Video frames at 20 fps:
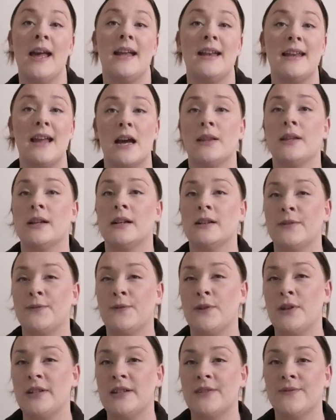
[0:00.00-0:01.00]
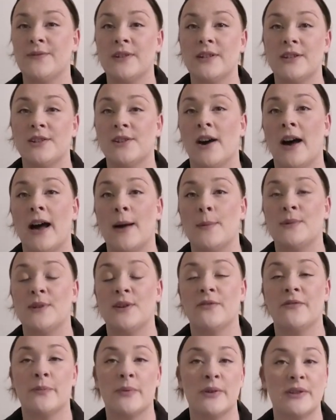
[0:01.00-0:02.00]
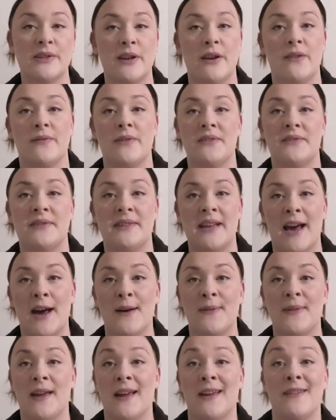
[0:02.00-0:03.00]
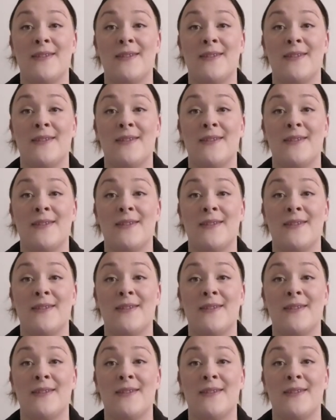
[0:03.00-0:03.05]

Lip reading: Now, there are a few different types of preservatives out there.